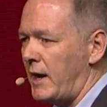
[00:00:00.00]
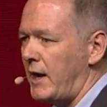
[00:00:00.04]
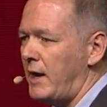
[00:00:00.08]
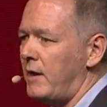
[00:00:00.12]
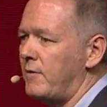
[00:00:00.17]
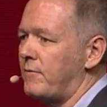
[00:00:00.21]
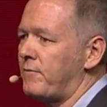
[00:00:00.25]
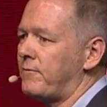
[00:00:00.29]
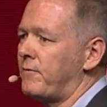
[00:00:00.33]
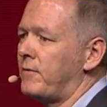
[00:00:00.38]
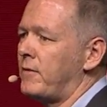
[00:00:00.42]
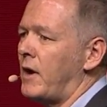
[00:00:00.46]

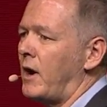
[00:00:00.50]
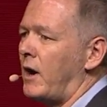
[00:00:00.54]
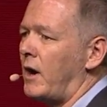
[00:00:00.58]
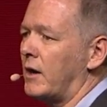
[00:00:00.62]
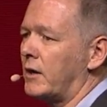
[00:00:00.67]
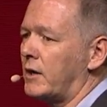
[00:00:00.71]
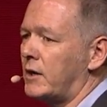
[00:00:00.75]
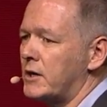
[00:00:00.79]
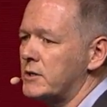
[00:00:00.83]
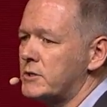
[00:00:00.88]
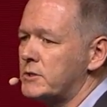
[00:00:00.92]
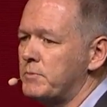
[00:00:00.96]
If
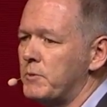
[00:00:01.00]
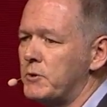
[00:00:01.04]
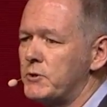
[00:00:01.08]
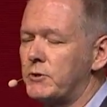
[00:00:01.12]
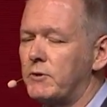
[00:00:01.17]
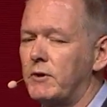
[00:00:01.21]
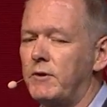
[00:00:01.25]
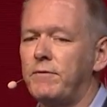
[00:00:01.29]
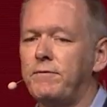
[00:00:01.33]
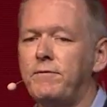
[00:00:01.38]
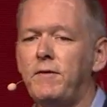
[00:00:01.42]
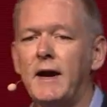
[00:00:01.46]
our customers
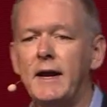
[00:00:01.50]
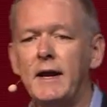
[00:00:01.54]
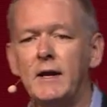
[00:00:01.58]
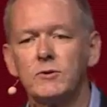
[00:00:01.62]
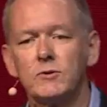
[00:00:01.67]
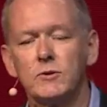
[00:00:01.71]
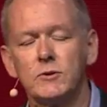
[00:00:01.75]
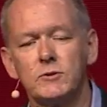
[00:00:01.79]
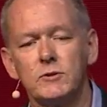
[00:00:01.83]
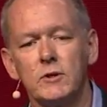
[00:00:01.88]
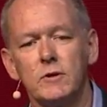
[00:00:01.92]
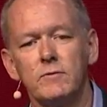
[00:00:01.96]
are in
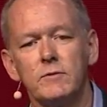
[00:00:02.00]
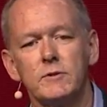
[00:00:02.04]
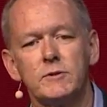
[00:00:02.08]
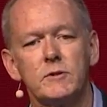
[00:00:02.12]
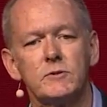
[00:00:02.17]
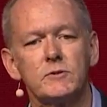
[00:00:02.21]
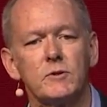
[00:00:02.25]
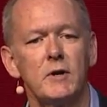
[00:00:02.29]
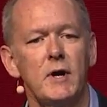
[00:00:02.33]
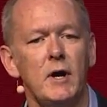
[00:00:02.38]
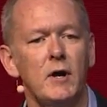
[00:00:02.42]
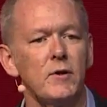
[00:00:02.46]
financial
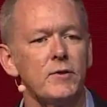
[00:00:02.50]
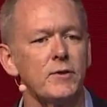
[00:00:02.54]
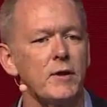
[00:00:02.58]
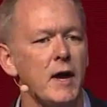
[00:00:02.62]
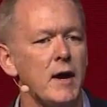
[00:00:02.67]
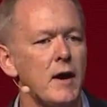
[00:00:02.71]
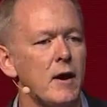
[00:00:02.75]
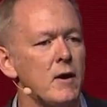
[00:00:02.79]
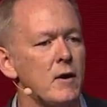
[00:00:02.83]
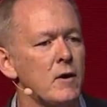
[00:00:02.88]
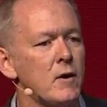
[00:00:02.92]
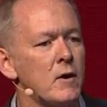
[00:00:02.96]
services or
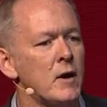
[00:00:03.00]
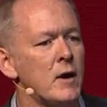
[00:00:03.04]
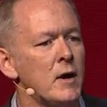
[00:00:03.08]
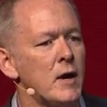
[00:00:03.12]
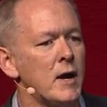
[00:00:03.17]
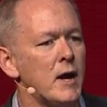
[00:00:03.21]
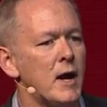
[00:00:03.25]
healthcare,